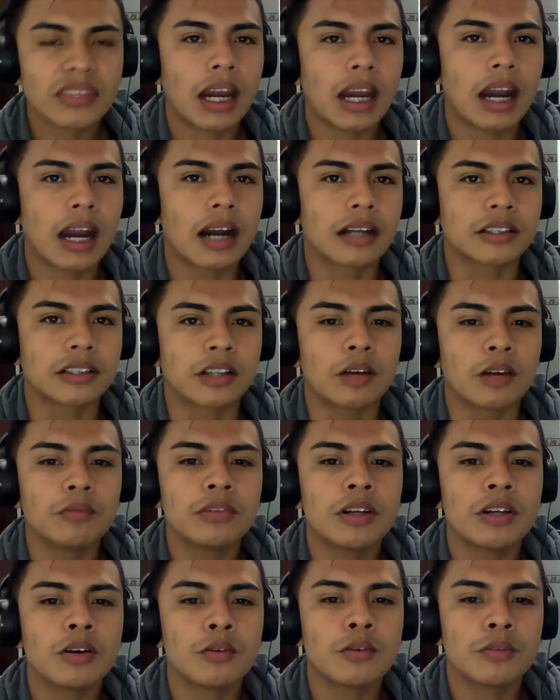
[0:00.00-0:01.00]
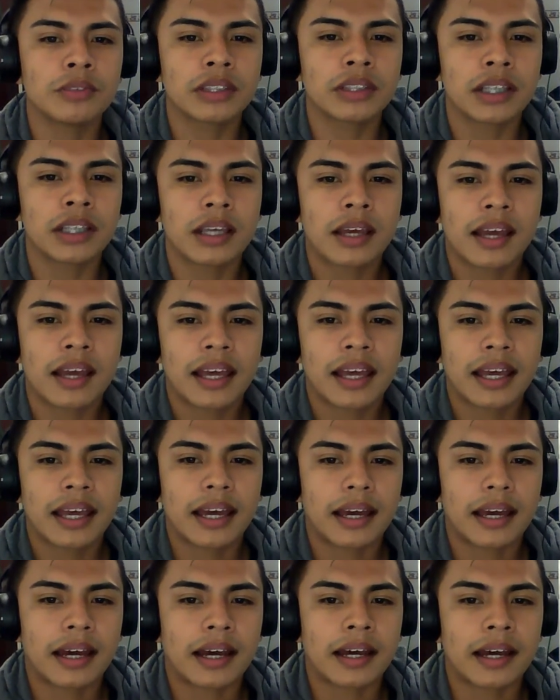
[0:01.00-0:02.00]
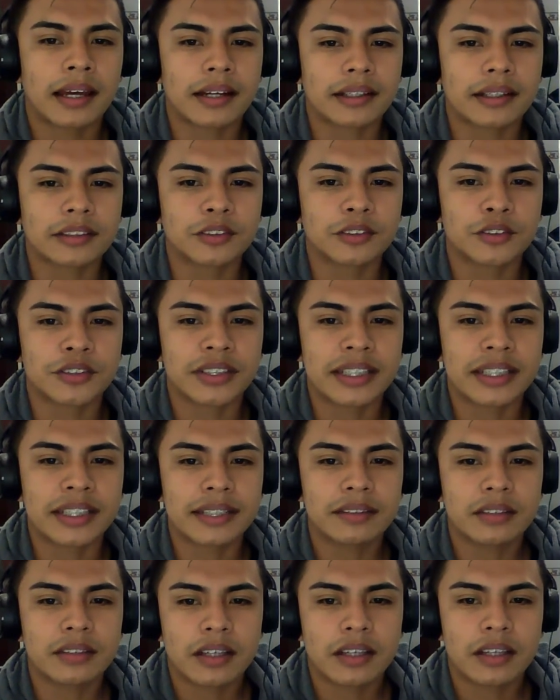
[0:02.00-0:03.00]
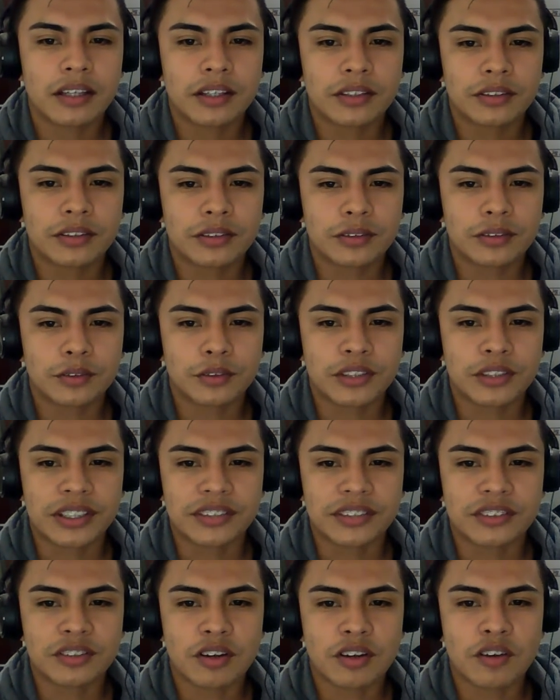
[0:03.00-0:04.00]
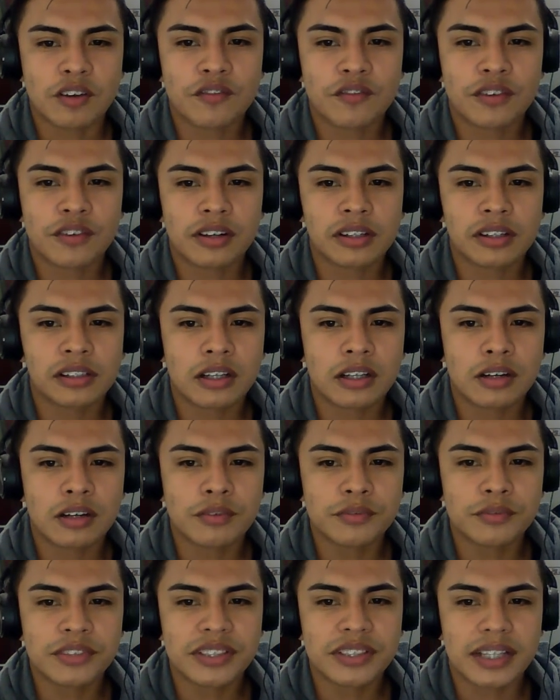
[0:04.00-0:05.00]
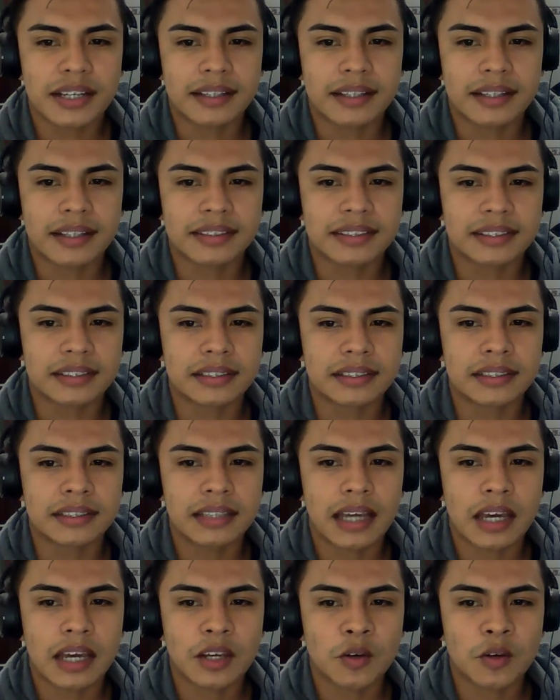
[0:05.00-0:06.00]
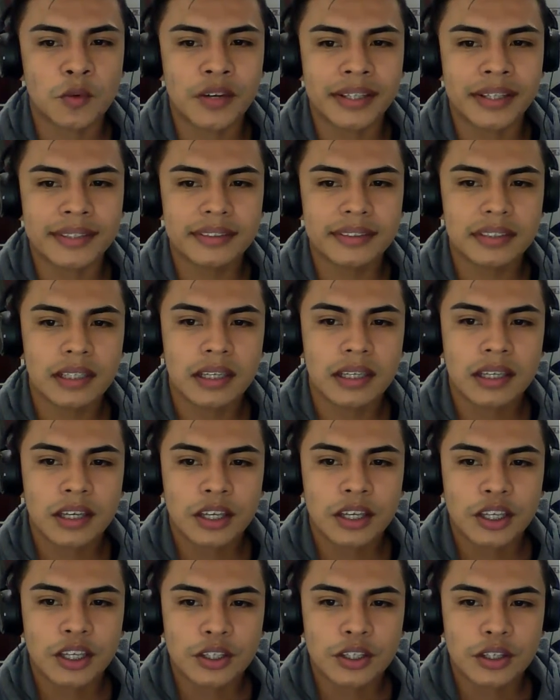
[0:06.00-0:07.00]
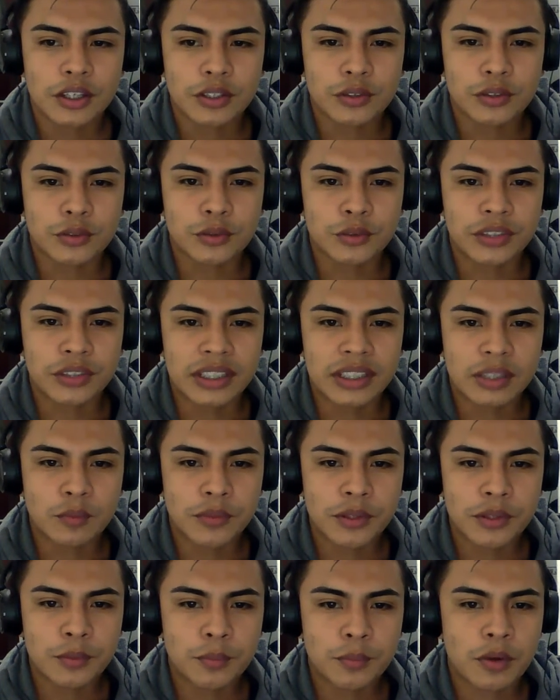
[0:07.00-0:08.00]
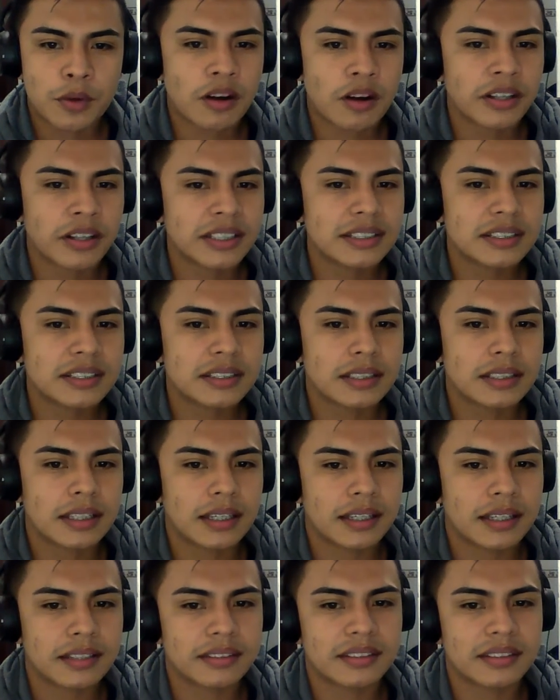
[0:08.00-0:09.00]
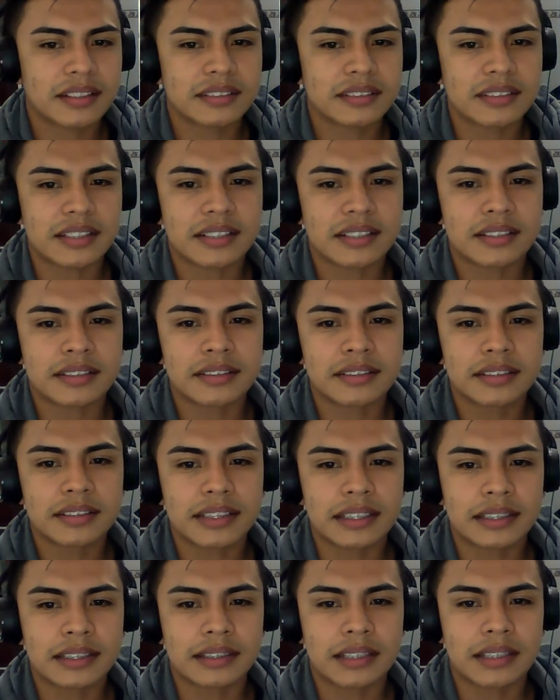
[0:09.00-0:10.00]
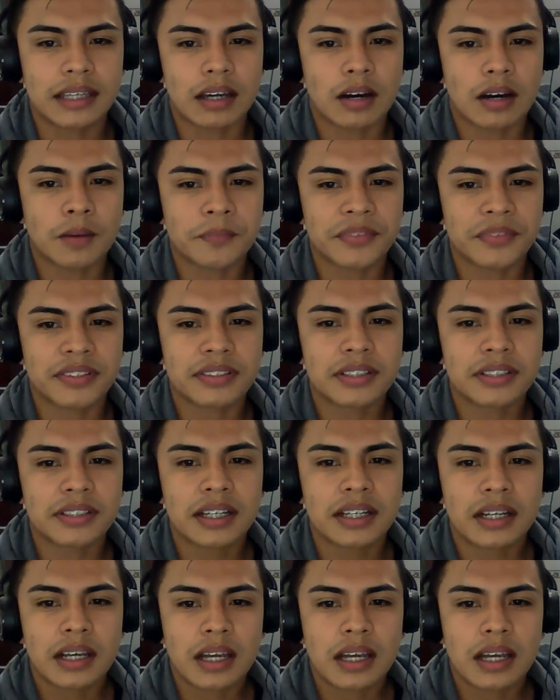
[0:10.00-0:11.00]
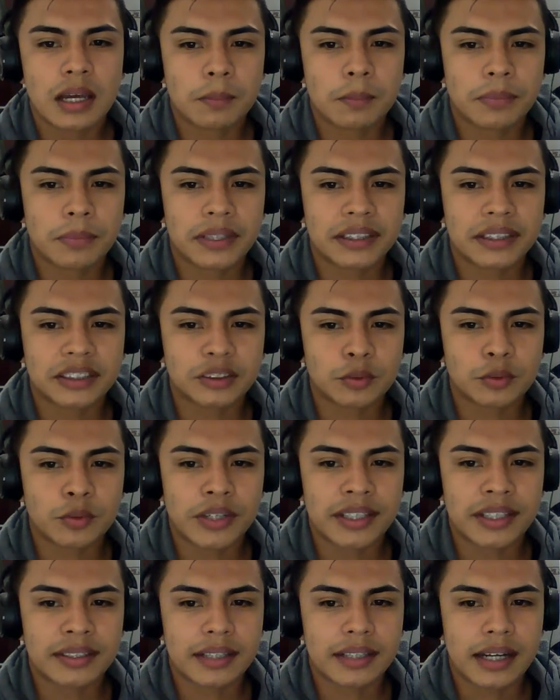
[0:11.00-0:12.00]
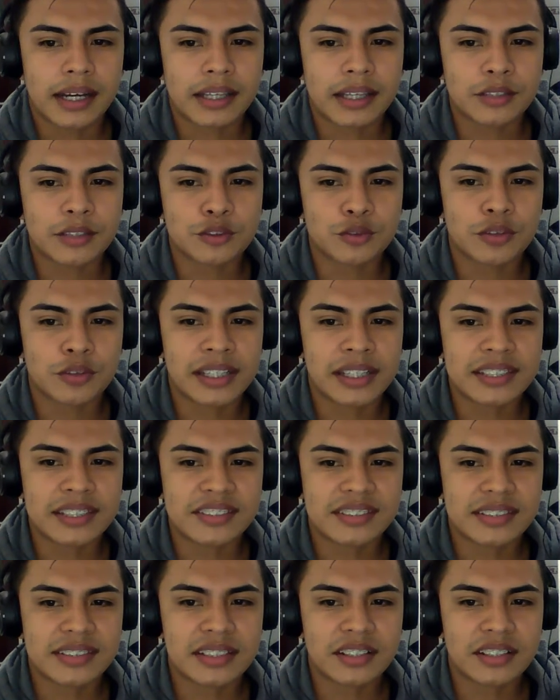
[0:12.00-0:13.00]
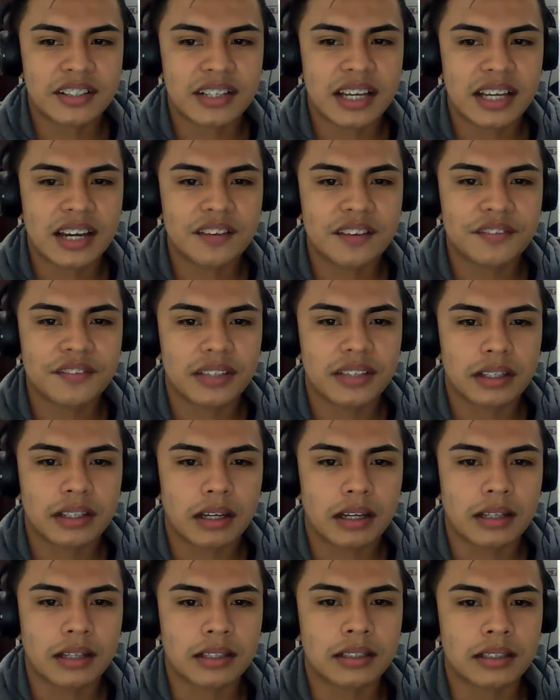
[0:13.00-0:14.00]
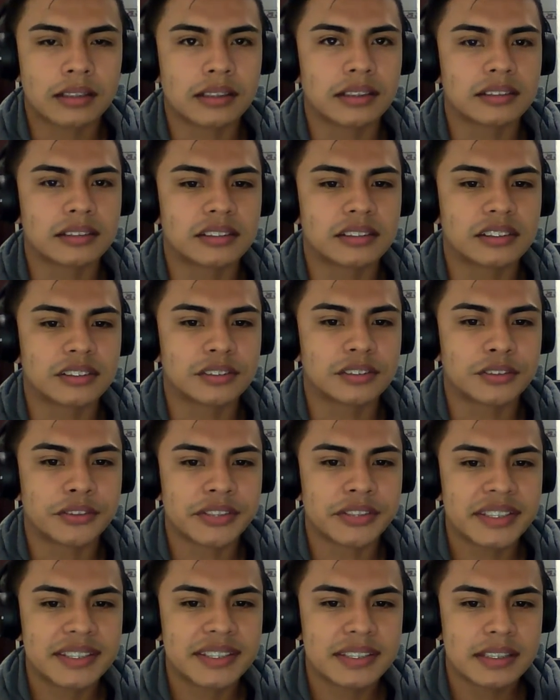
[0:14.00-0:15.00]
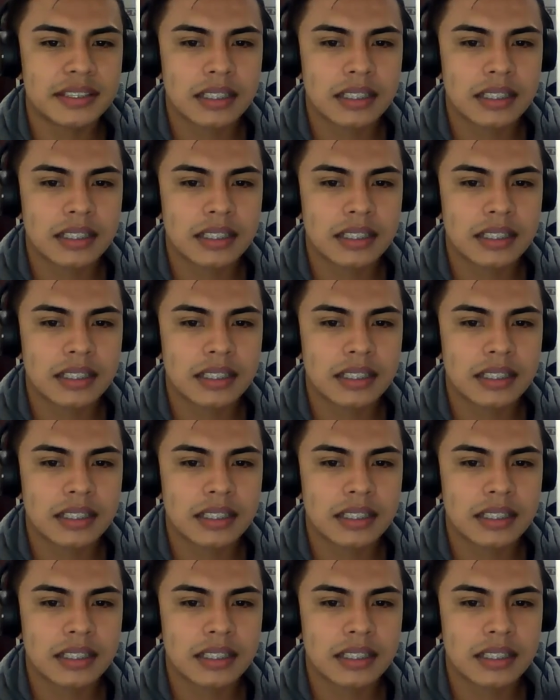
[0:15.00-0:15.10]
Around noon, I returned to the town for lunch. Then I went to the viewpoints that are in the upper parts where I usually sell craft and accessories